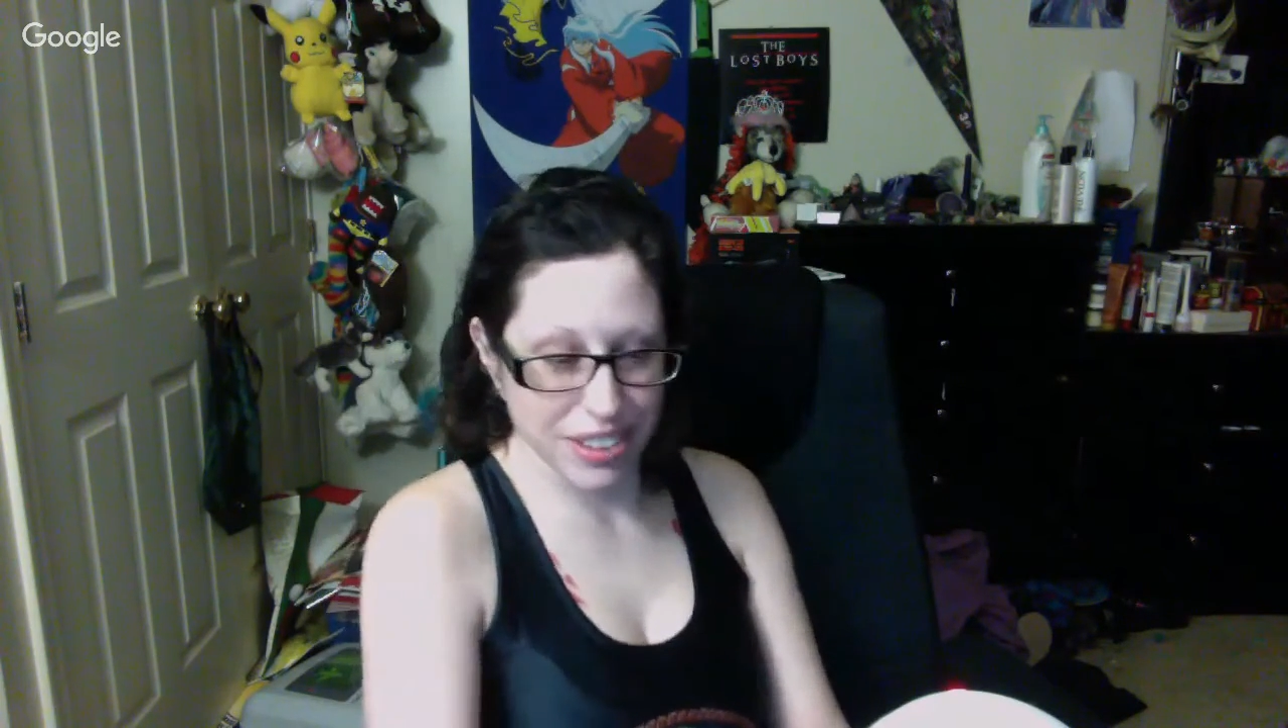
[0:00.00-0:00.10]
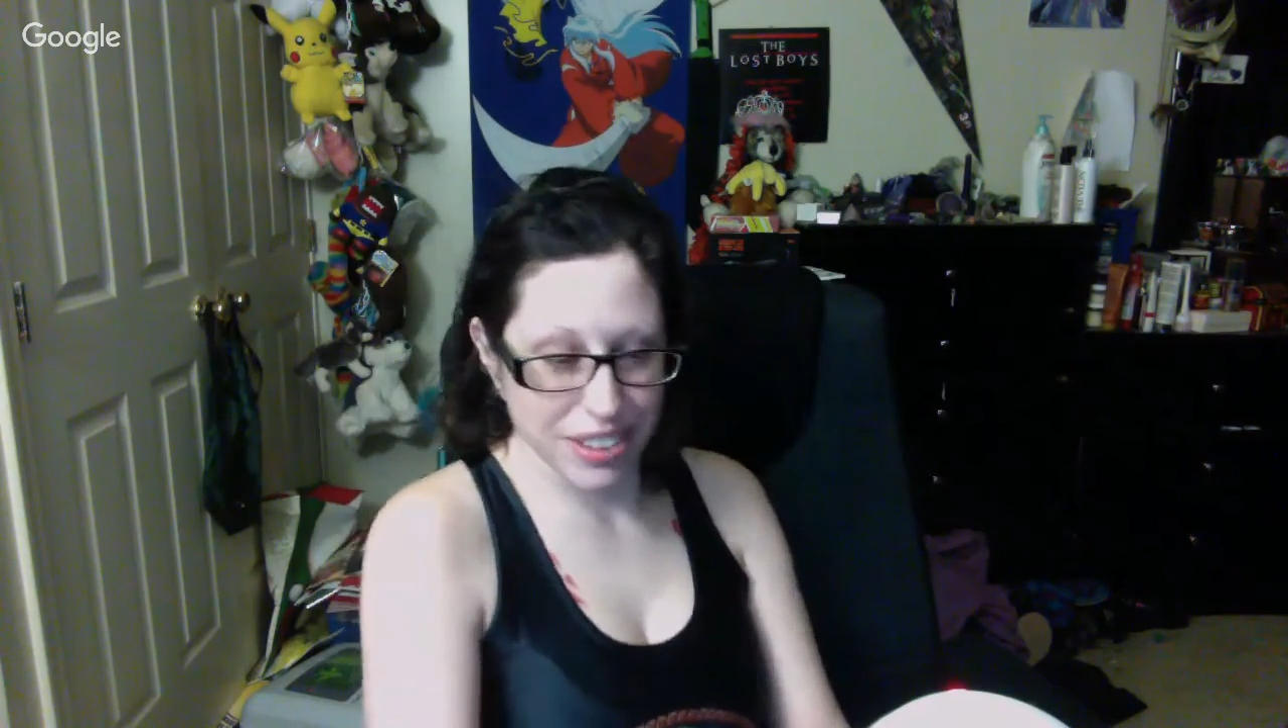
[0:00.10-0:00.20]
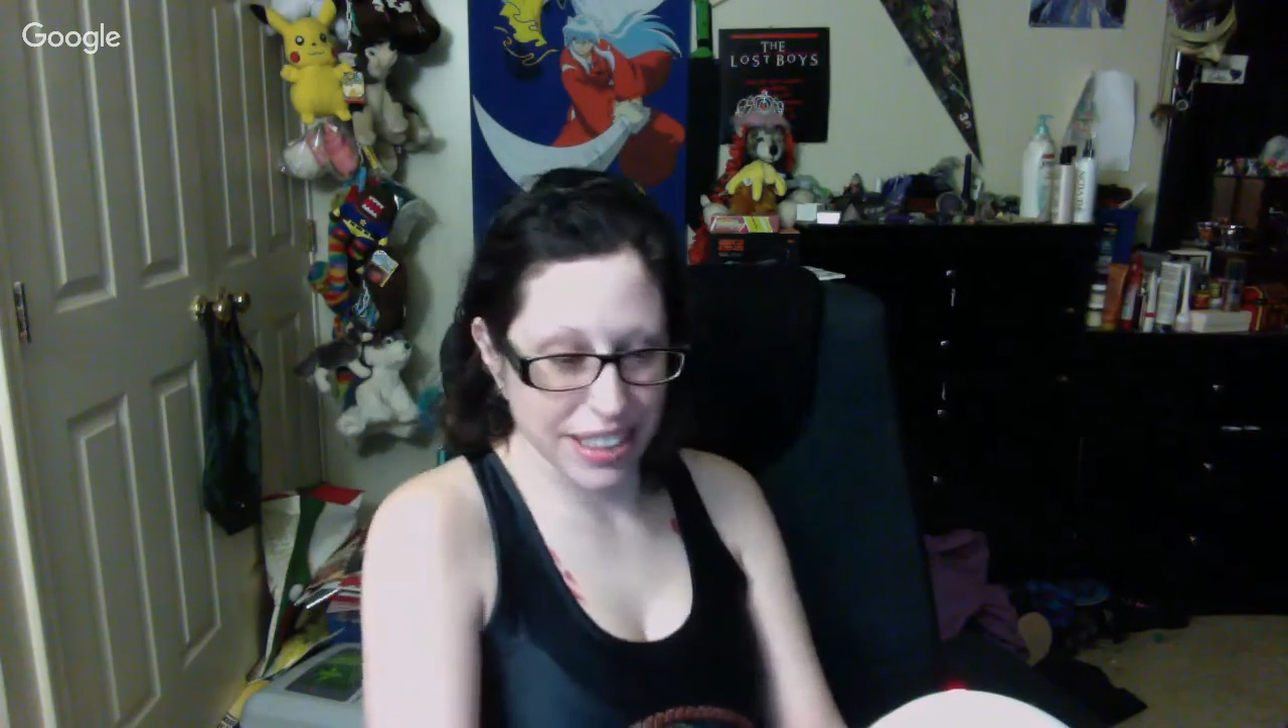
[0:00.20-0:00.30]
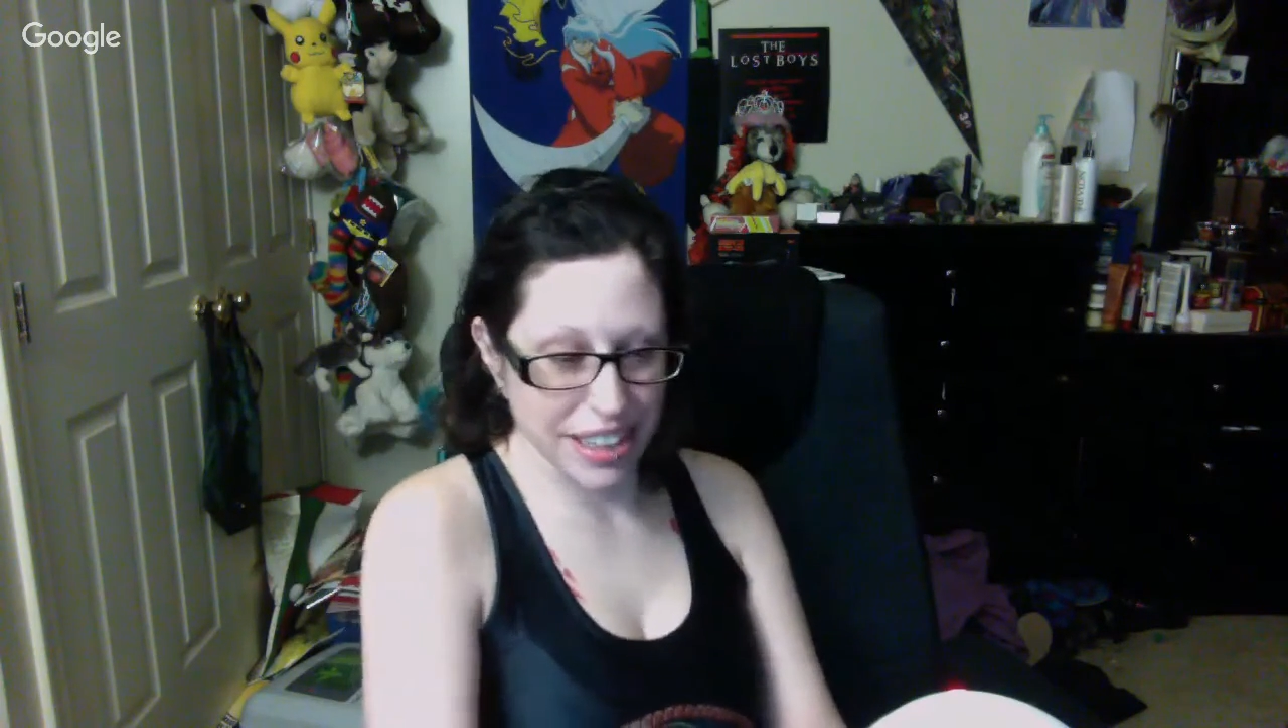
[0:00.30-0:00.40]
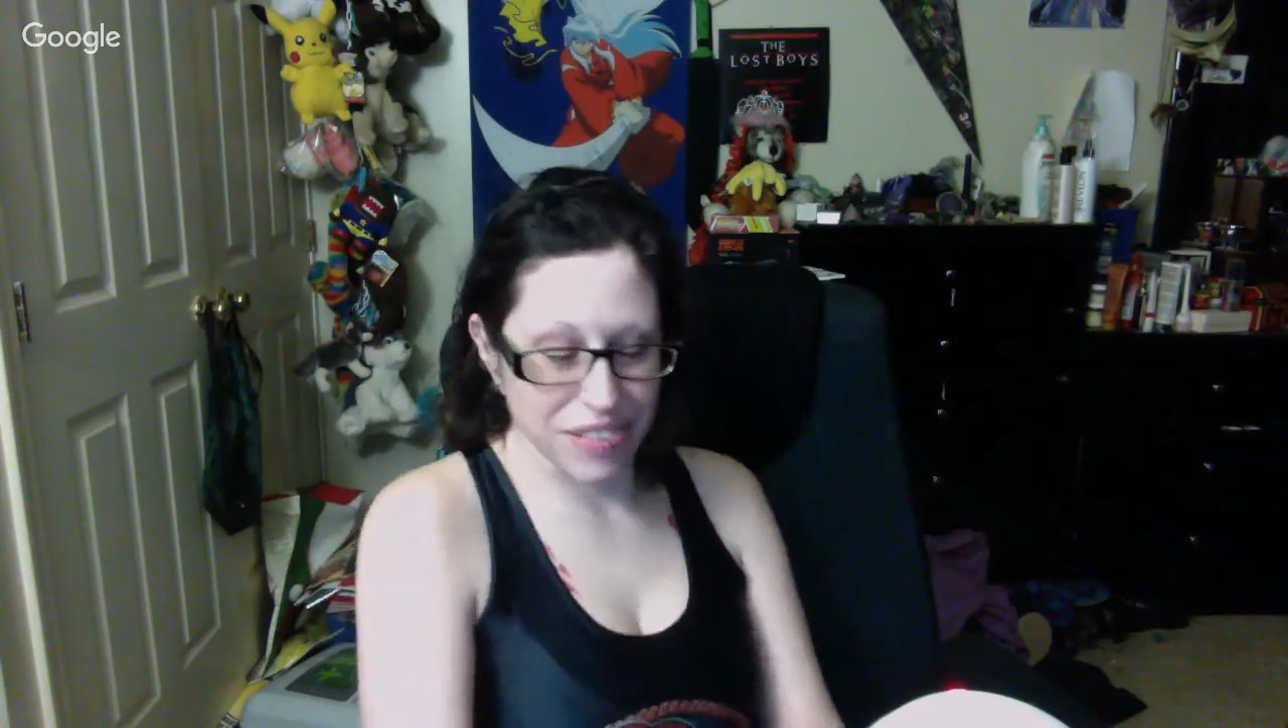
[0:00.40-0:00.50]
Fizz